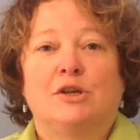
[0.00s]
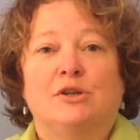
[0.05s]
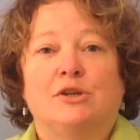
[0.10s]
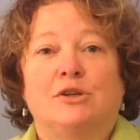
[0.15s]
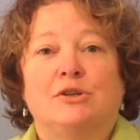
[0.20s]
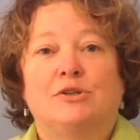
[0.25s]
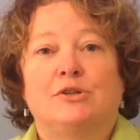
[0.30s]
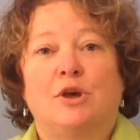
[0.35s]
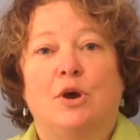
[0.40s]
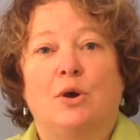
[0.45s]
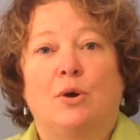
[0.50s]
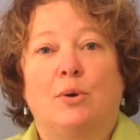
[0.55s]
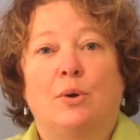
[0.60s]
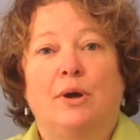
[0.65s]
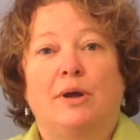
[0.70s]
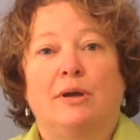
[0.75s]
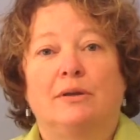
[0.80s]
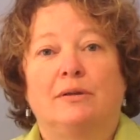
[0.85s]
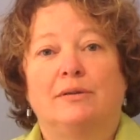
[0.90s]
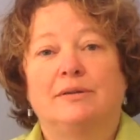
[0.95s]
So,
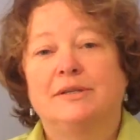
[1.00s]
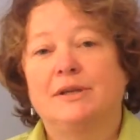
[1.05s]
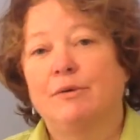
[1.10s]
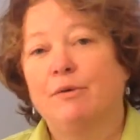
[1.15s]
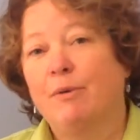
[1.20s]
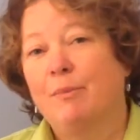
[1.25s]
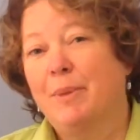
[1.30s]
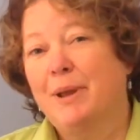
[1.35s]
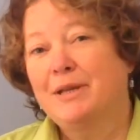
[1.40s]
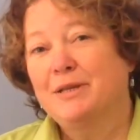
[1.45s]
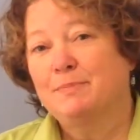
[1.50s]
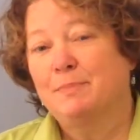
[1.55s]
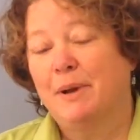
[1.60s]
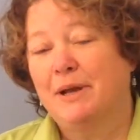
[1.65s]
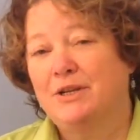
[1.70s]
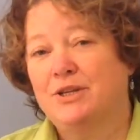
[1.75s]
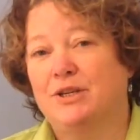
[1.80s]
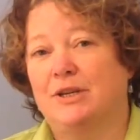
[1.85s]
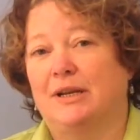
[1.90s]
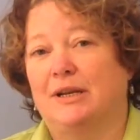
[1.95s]
zero-based
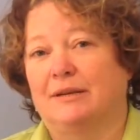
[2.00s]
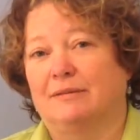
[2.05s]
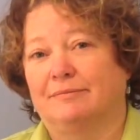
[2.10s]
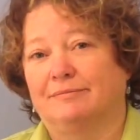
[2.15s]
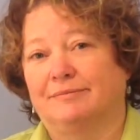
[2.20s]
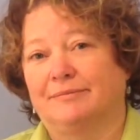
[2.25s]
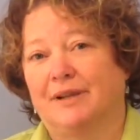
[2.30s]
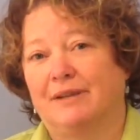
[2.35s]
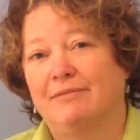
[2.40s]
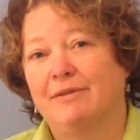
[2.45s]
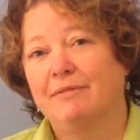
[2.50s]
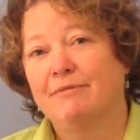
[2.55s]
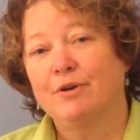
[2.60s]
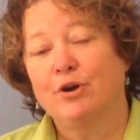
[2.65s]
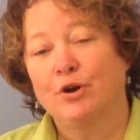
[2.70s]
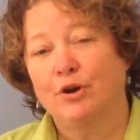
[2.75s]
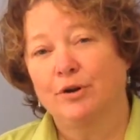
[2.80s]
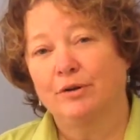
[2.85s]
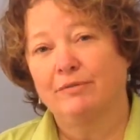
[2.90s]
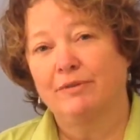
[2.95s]
budgeting. Have you ever
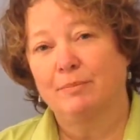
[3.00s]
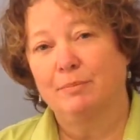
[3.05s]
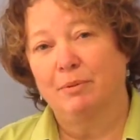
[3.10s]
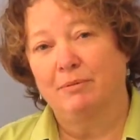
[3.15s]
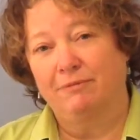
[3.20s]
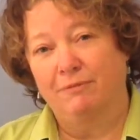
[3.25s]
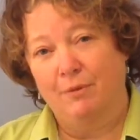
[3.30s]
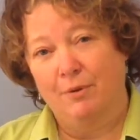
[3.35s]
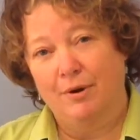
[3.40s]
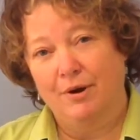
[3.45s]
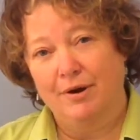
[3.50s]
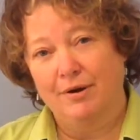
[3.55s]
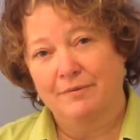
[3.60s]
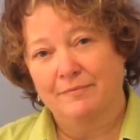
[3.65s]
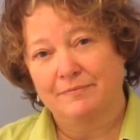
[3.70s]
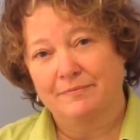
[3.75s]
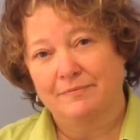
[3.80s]
heard of it before?